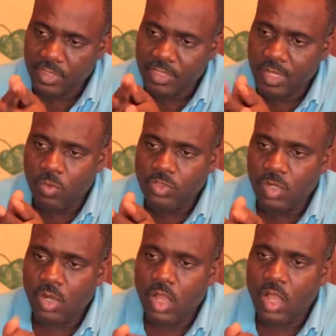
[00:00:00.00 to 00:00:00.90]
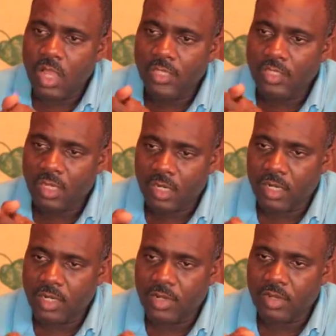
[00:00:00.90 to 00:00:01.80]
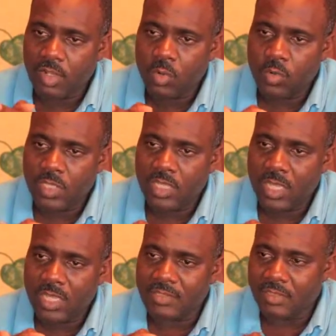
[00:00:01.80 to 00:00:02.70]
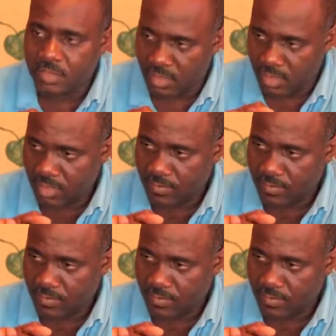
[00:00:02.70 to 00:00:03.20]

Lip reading: there was a law declared Coweta as a city,